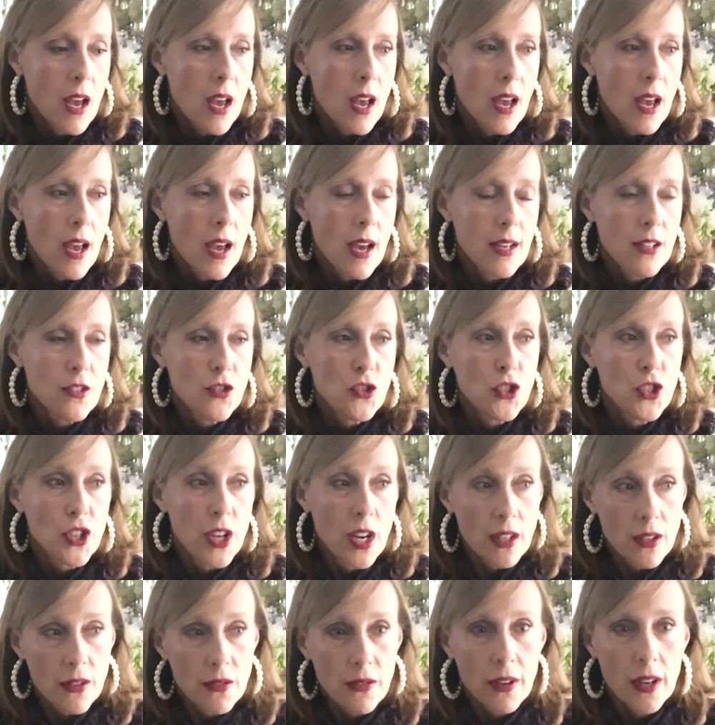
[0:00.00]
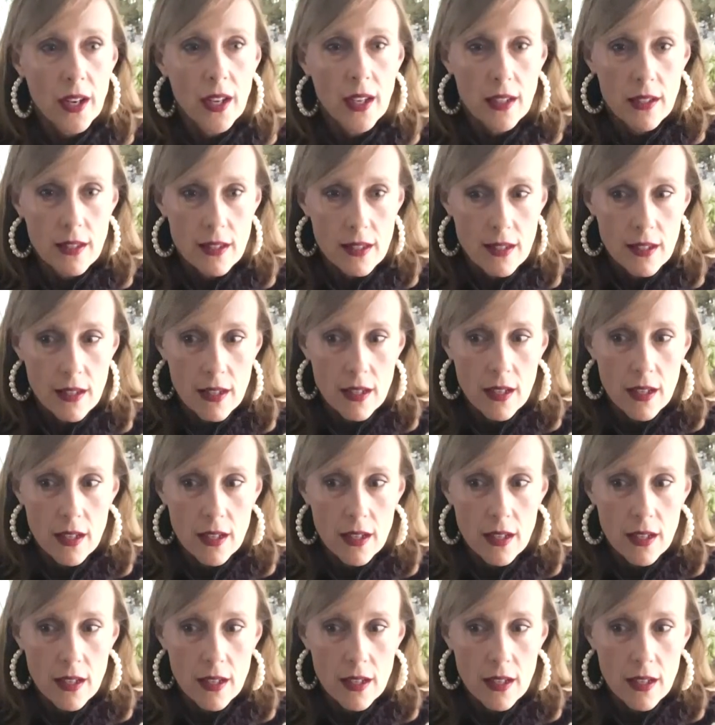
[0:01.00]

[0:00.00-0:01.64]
and generate